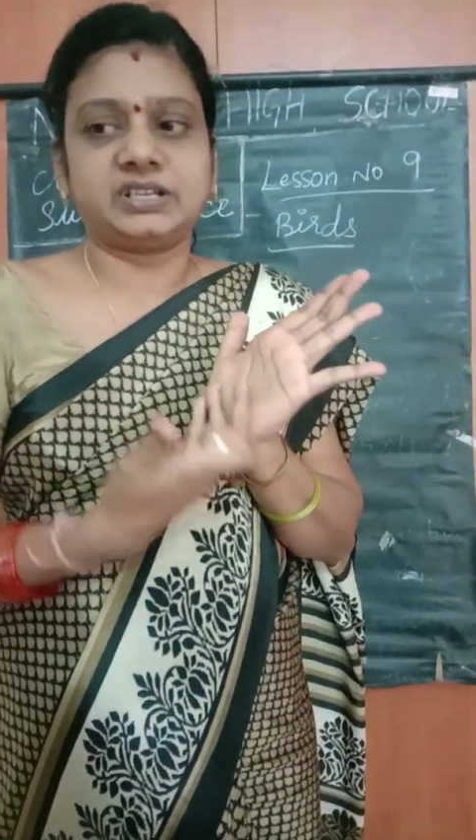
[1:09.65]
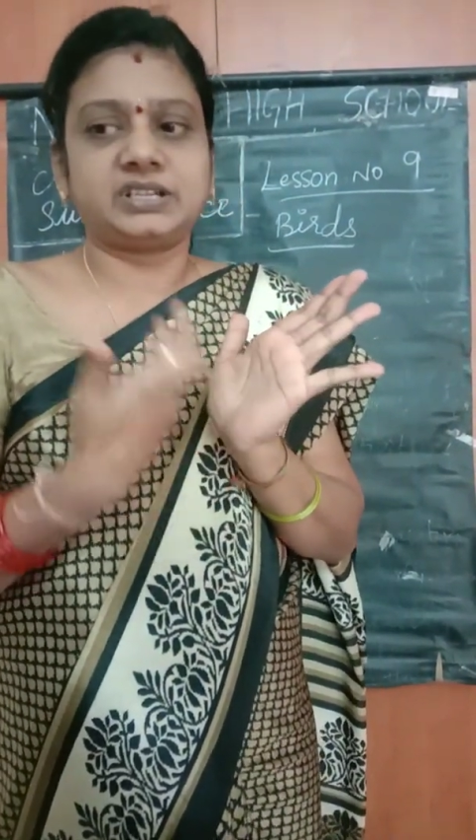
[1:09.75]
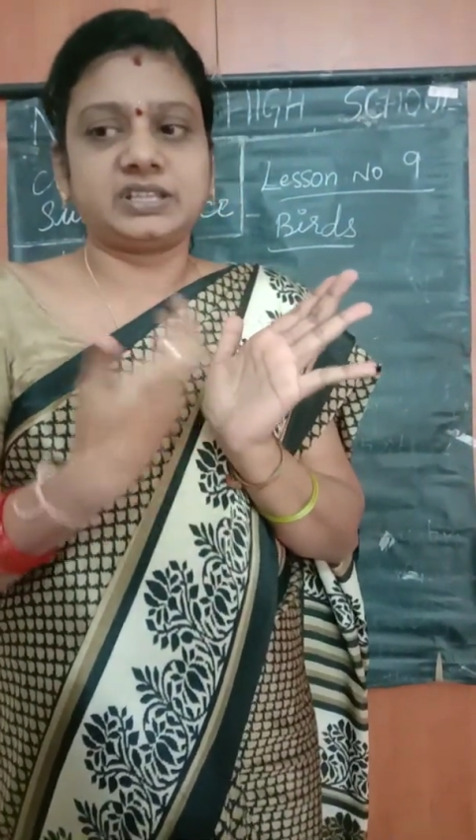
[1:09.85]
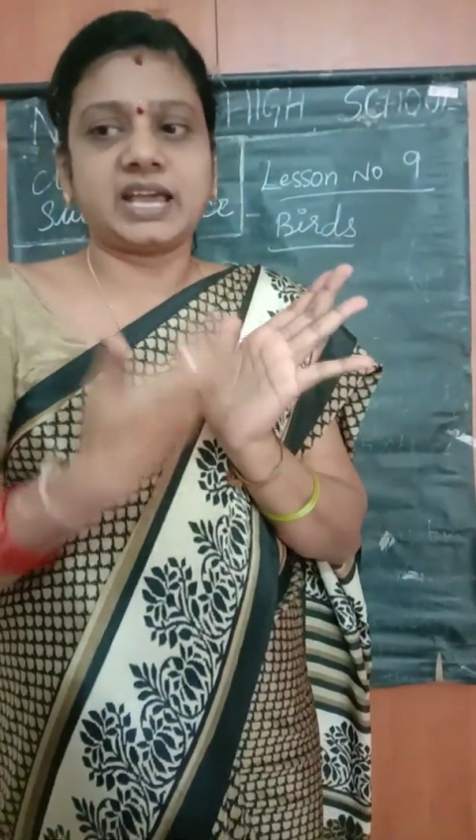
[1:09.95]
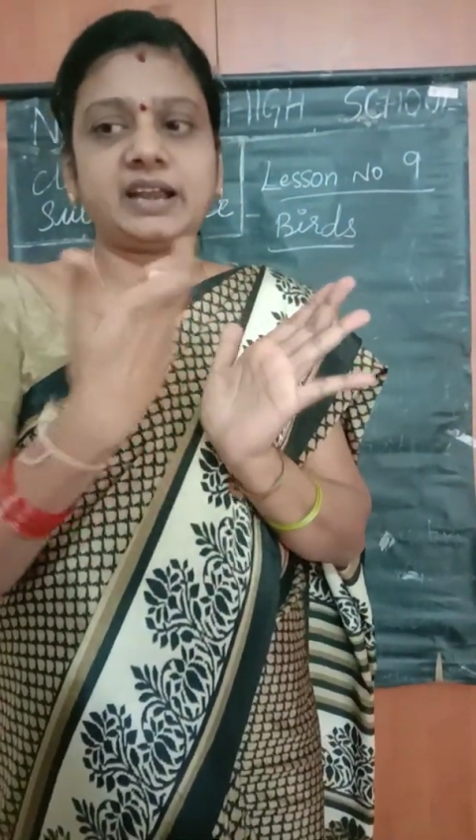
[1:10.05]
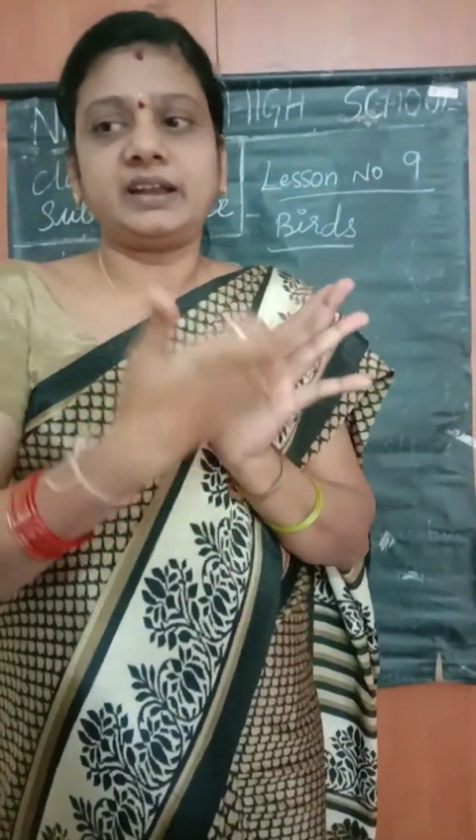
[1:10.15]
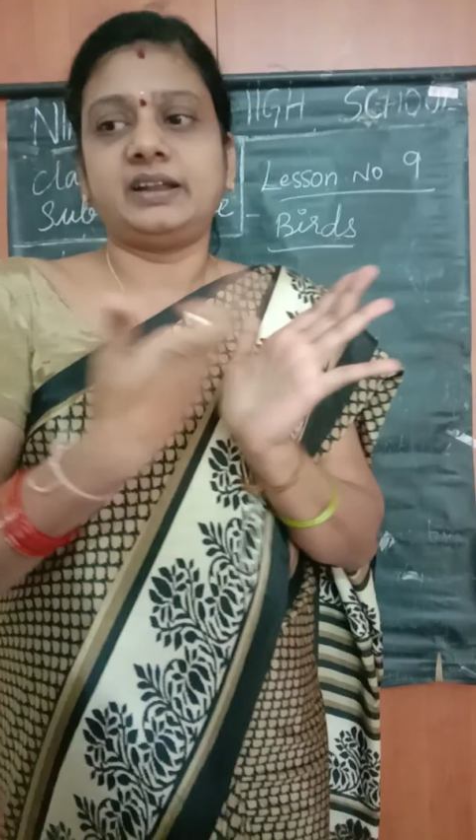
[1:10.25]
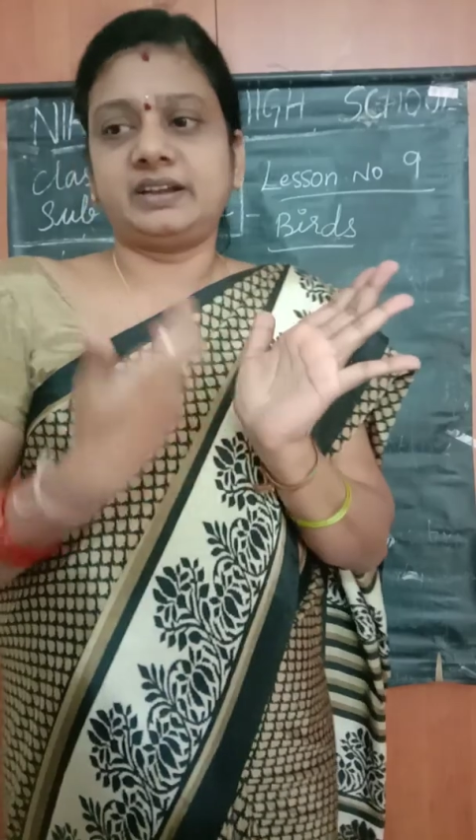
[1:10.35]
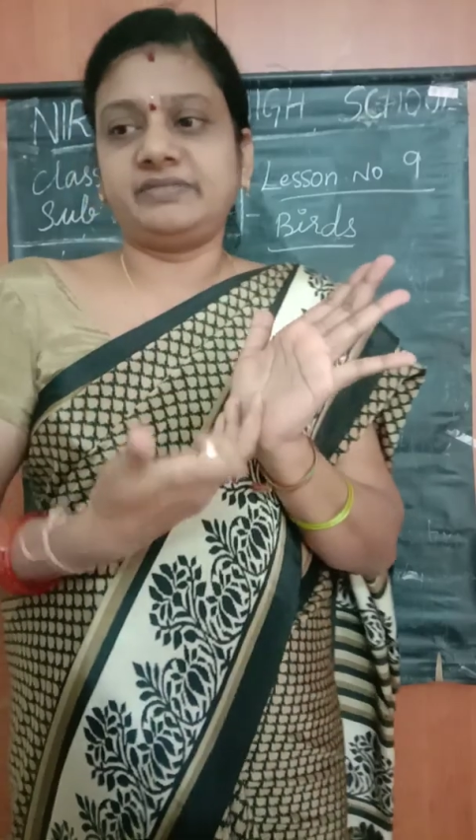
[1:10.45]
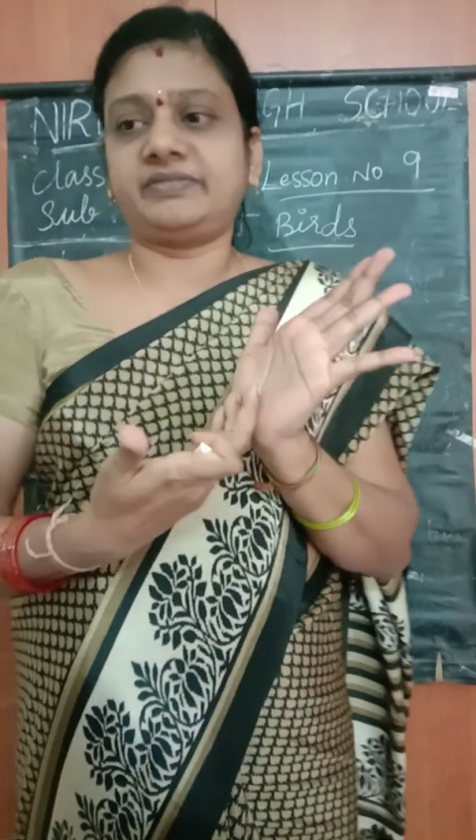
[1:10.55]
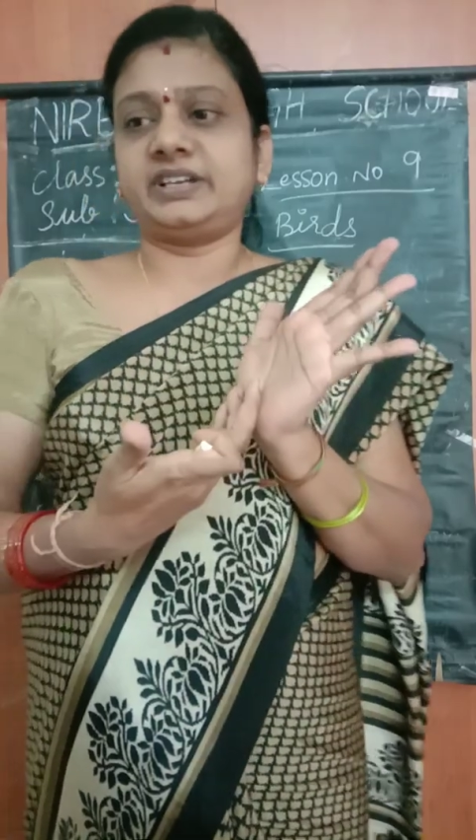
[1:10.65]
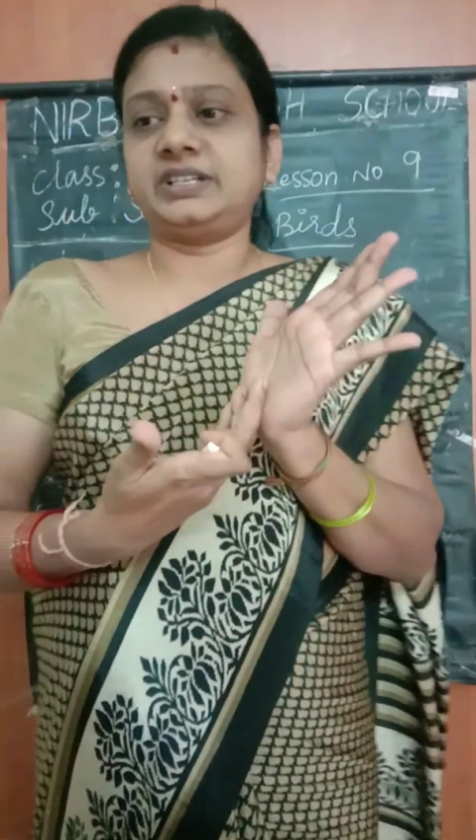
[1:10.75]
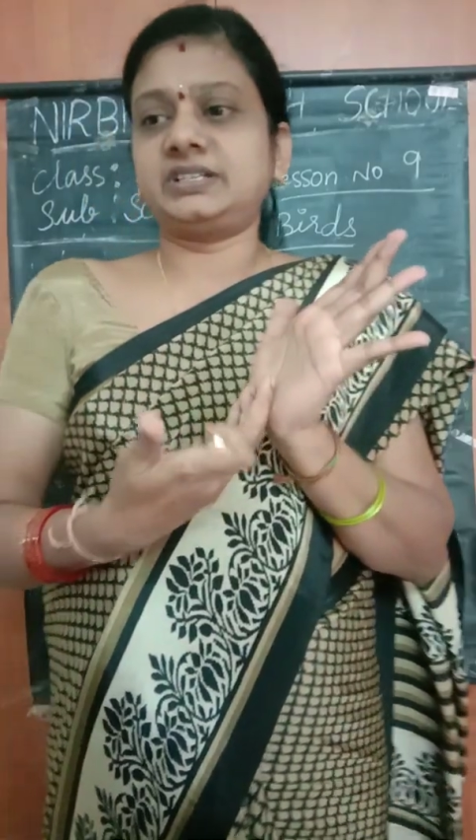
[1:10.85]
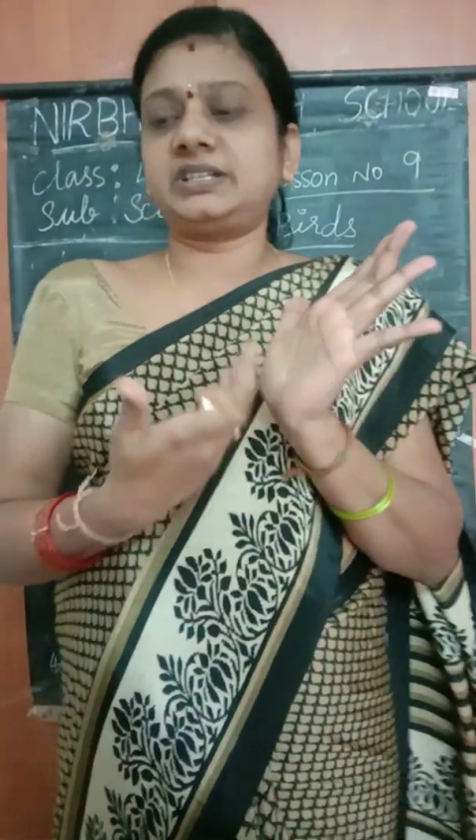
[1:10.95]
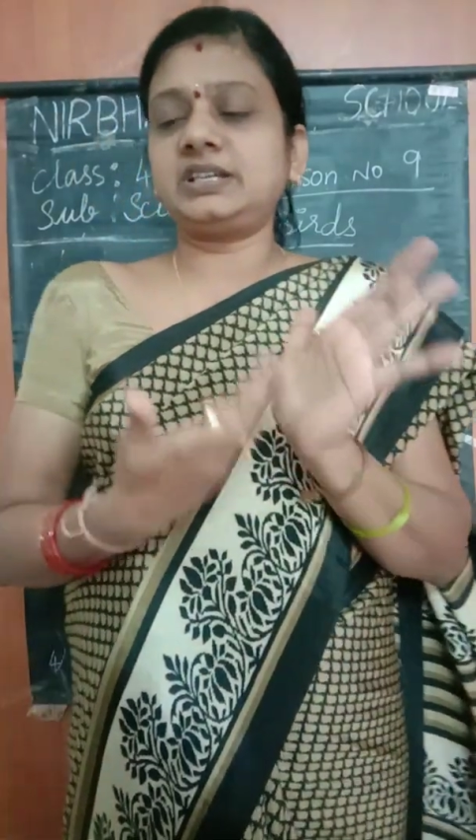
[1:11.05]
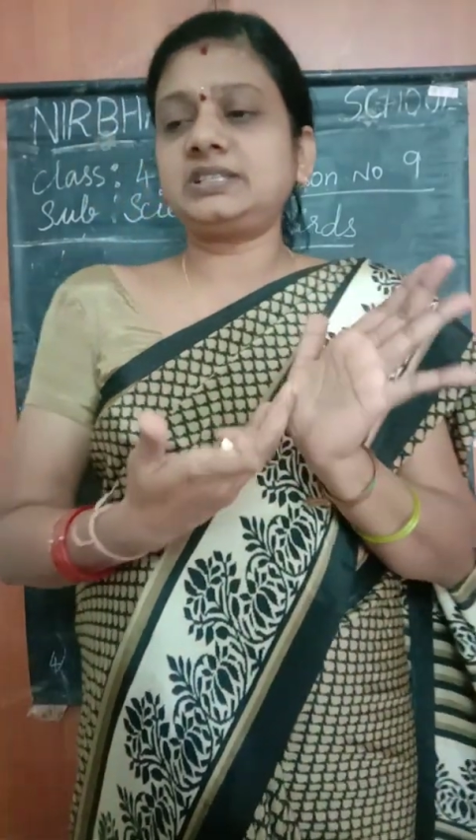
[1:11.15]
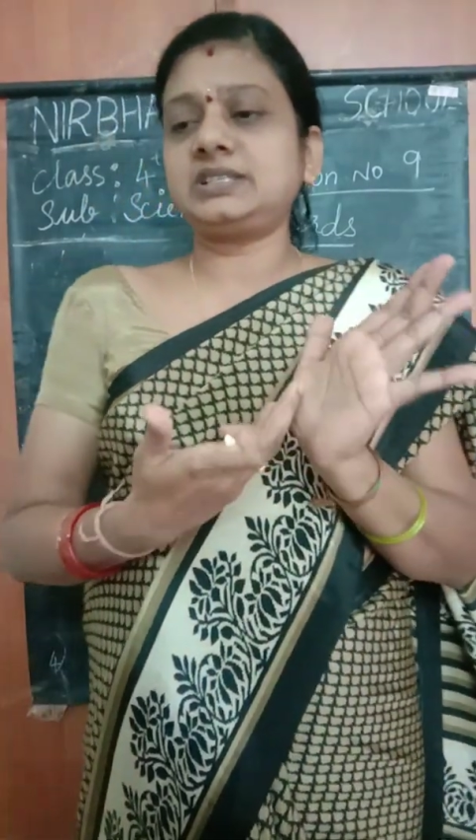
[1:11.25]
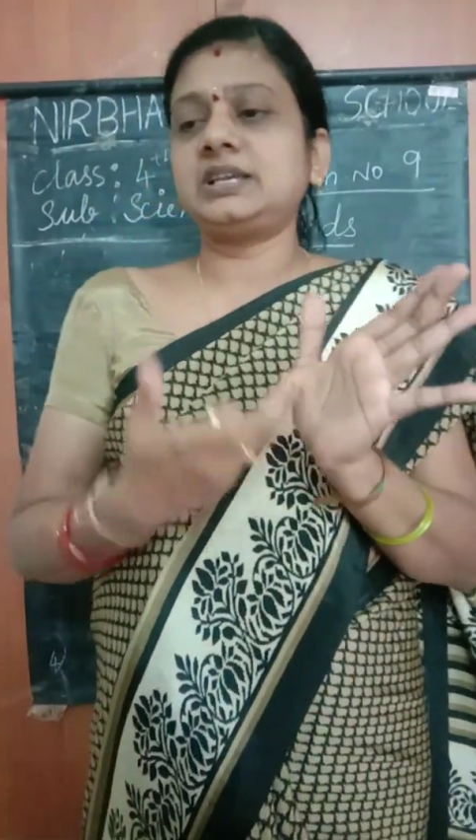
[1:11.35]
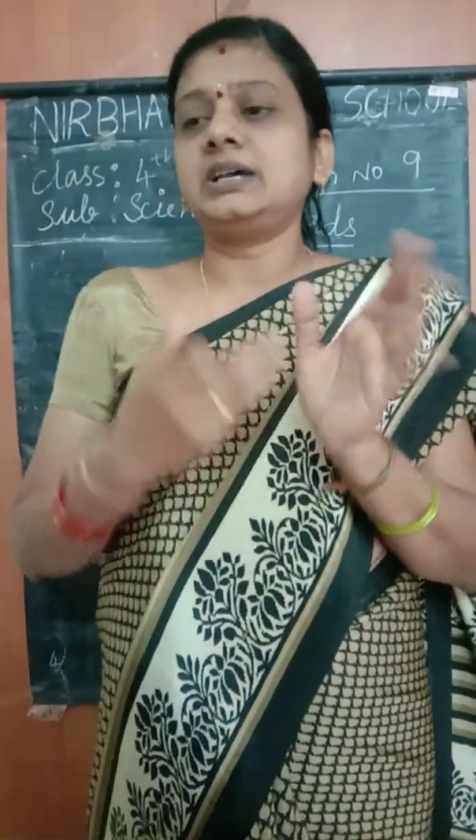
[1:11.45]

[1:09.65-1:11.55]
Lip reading: They are different. Yes.